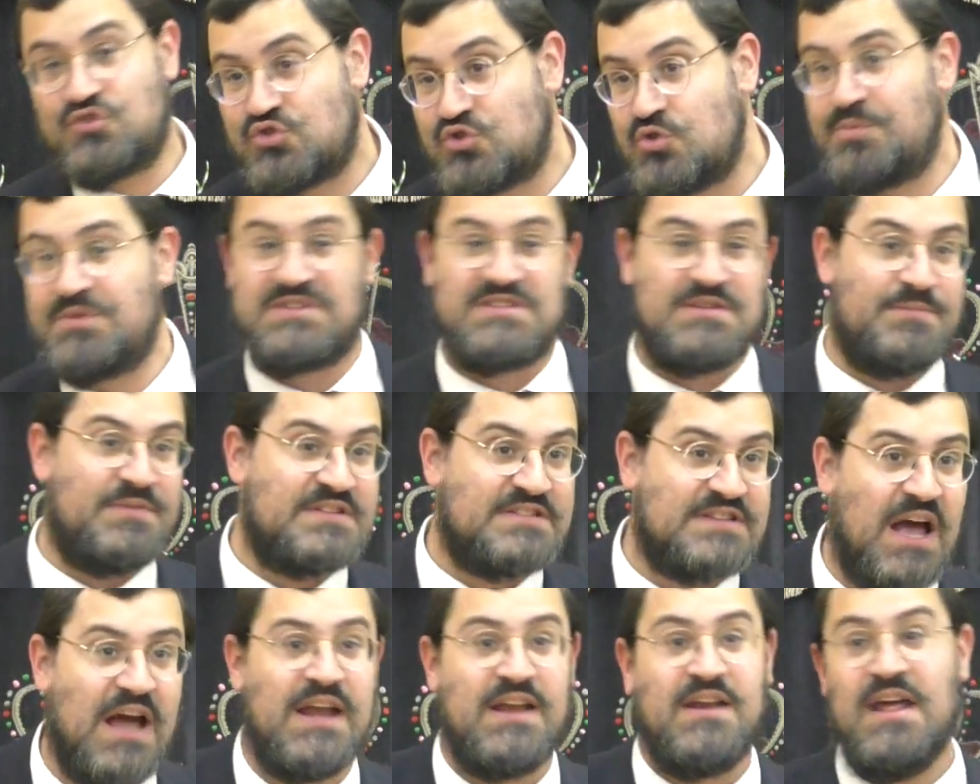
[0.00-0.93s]
Ksuba Siman
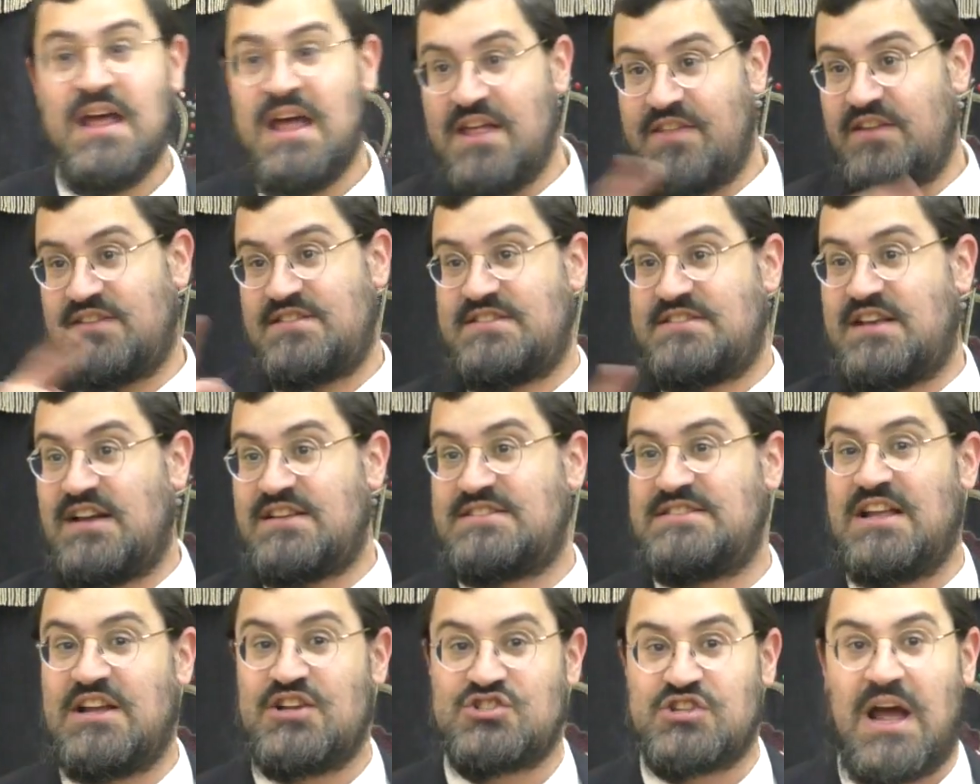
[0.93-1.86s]
Zayin that
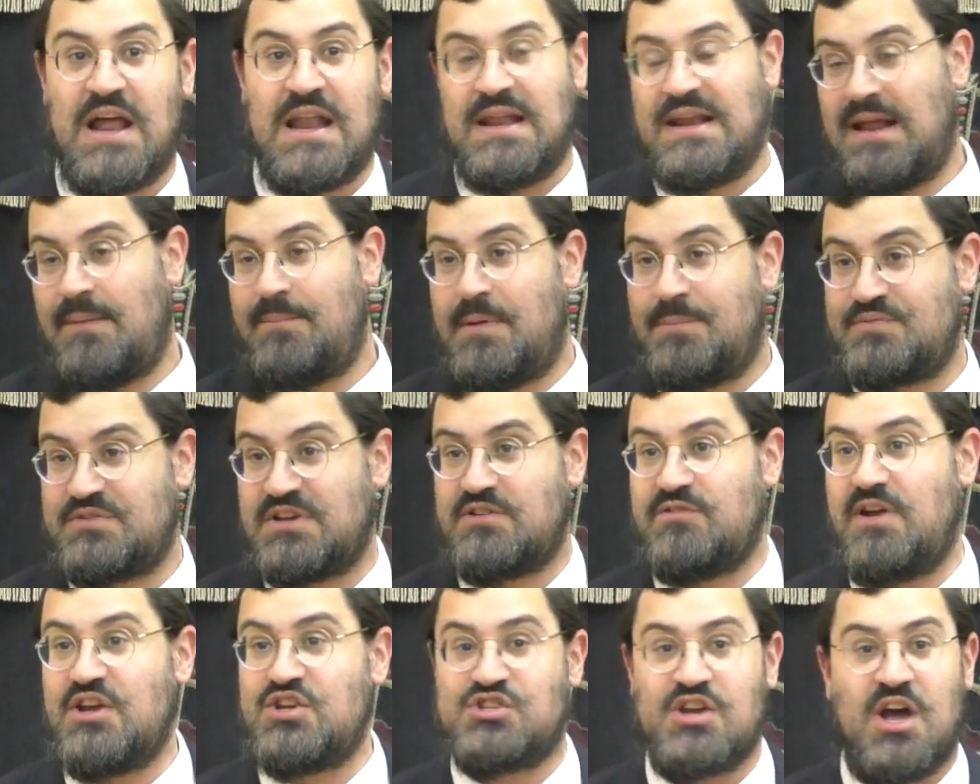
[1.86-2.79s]
discusses that shaila Gabi Psik
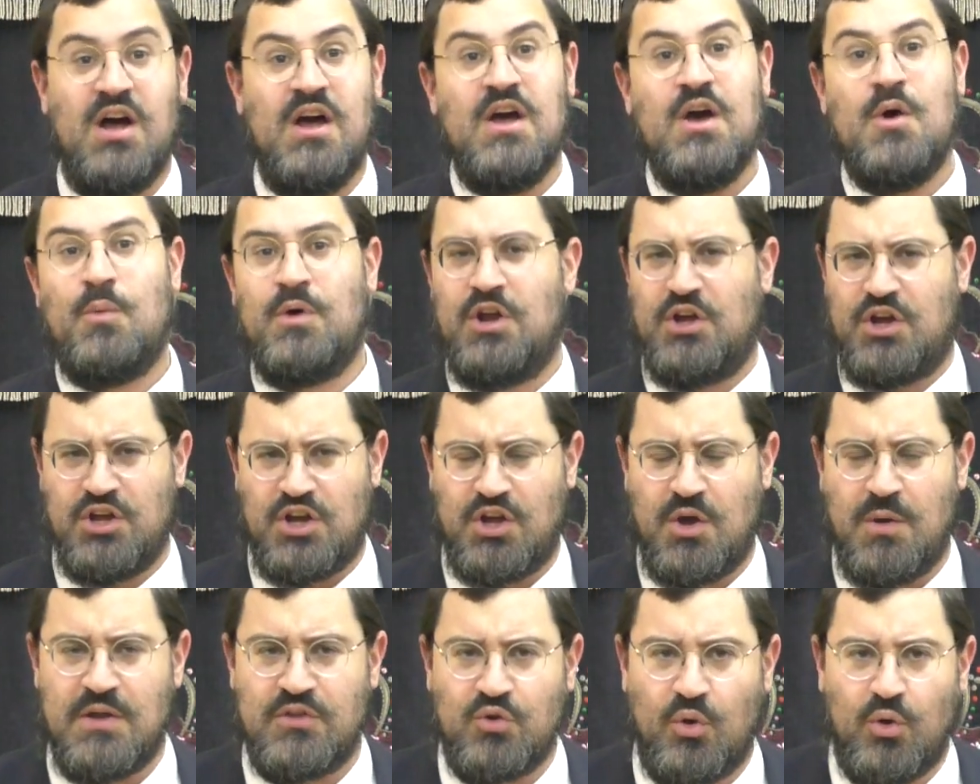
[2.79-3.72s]
Reisha. We're not going to
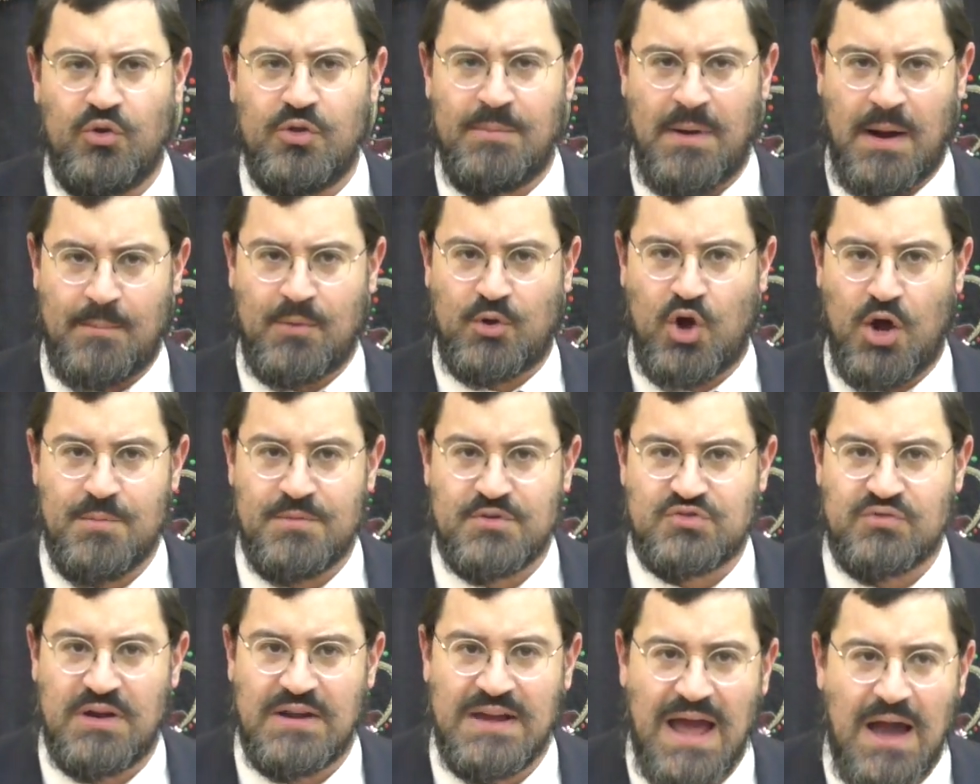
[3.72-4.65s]
go into all the
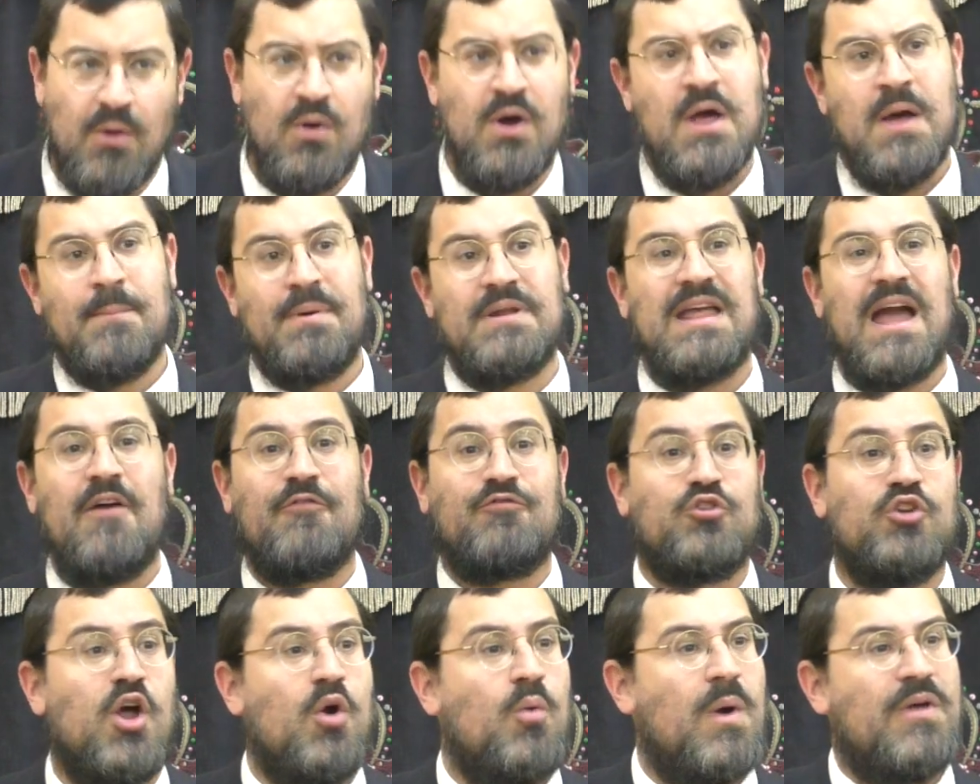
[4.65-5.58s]
Marmakomis right now, but you have
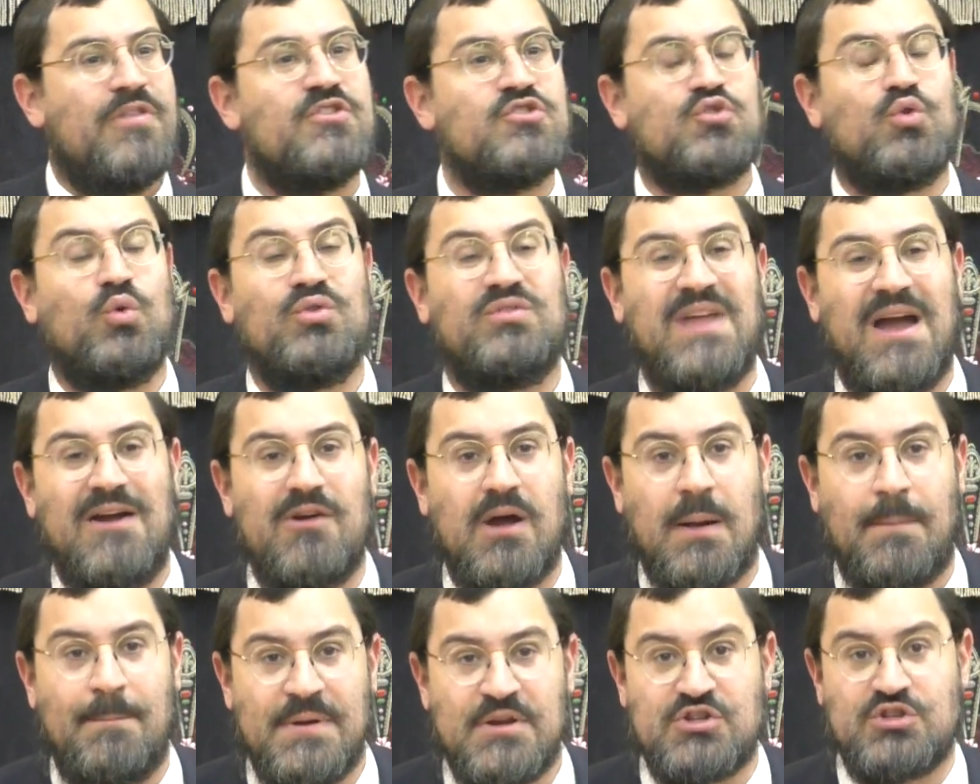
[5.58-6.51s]
to know whether it's called
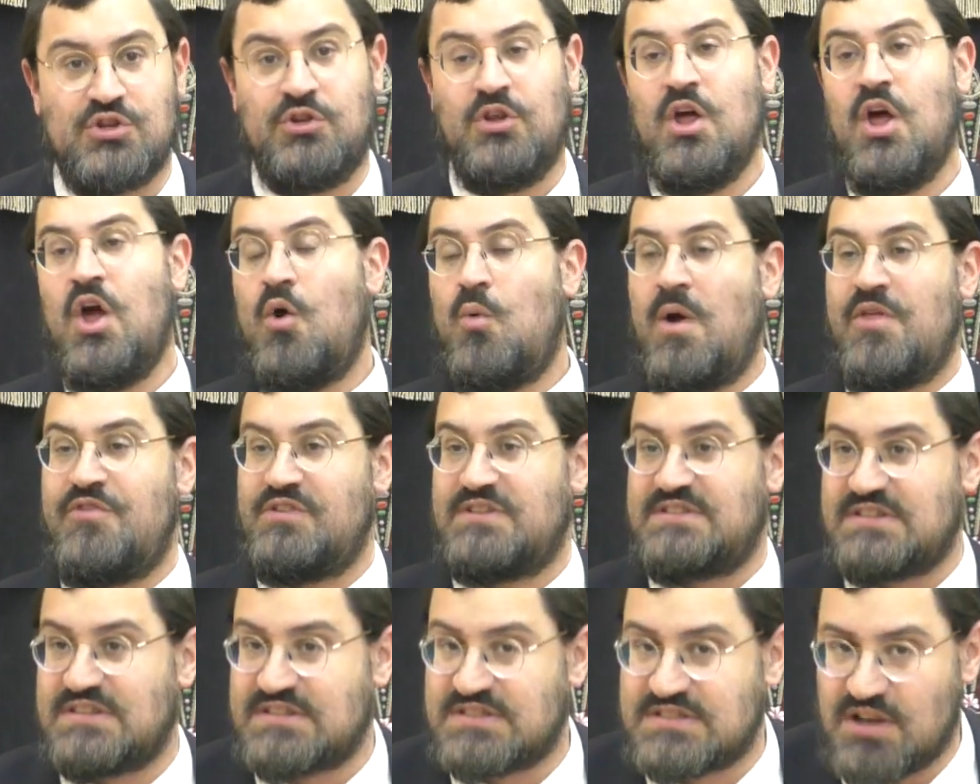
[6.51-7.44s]
Derech Bishul, whether
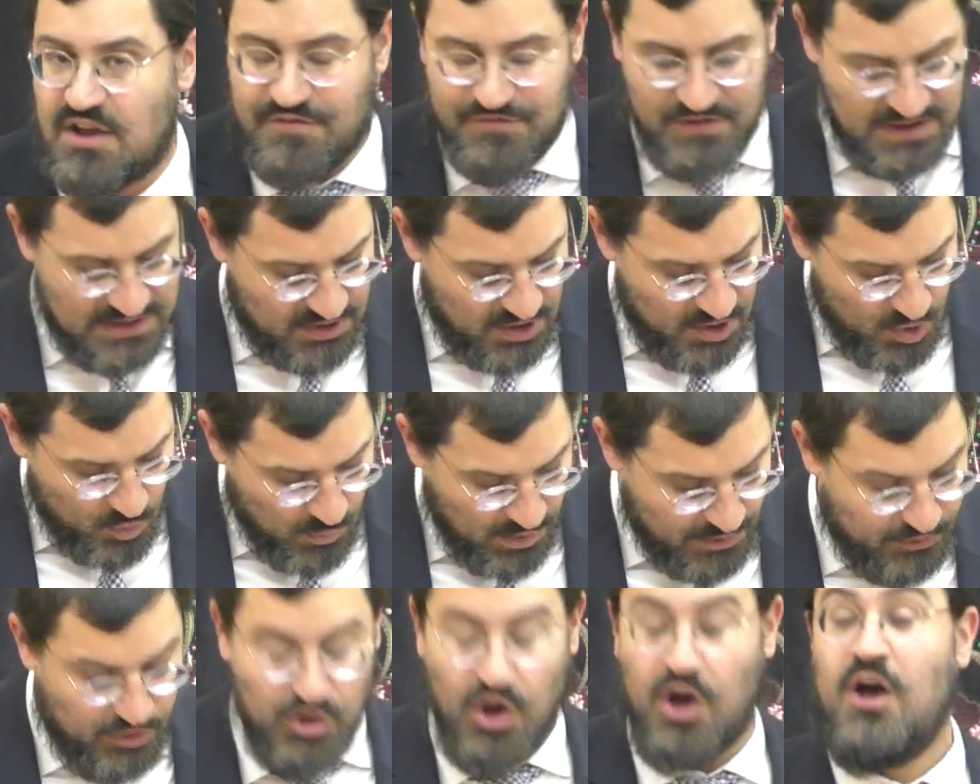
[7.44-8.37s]
it's a Suffolk,
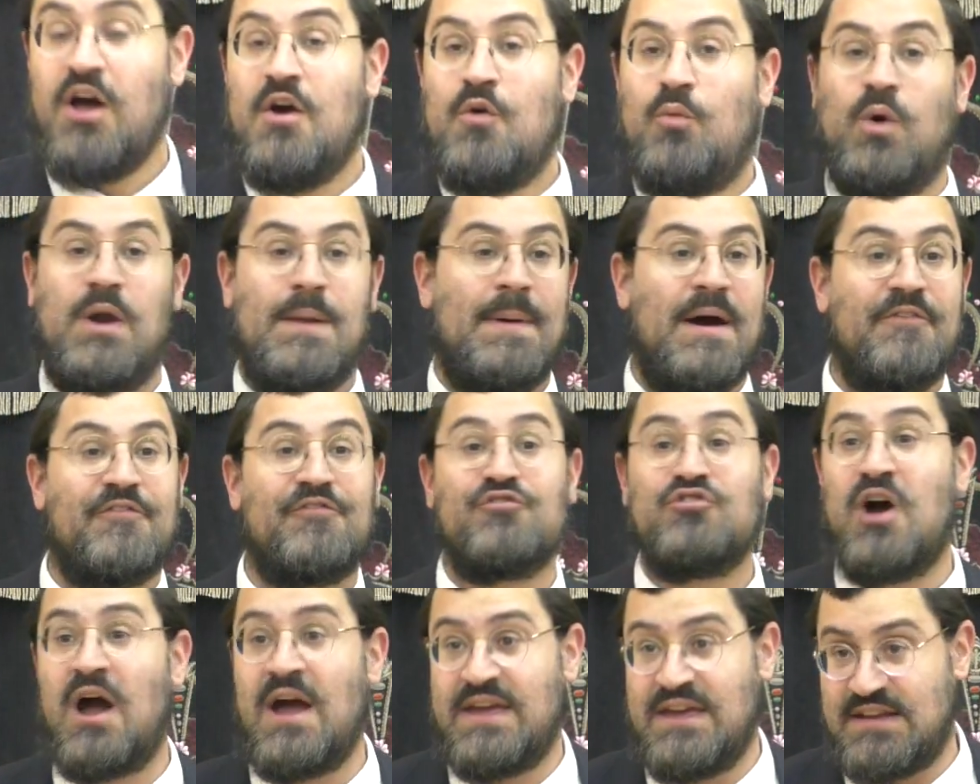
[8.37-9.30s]
whether or not. What about
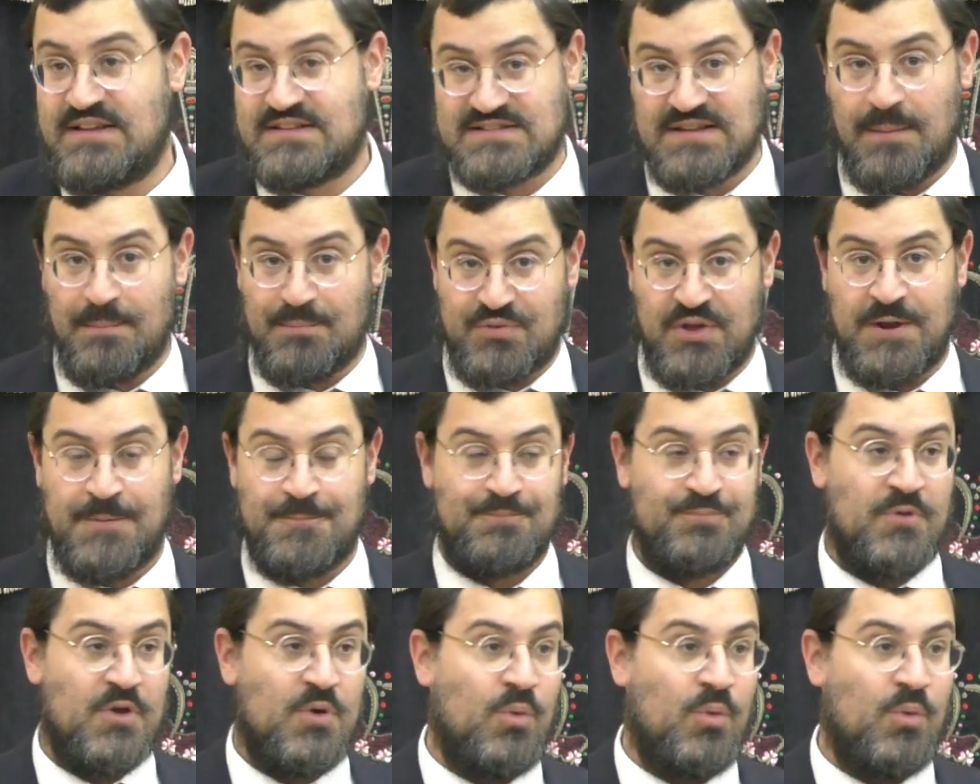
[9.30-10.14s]
frying something?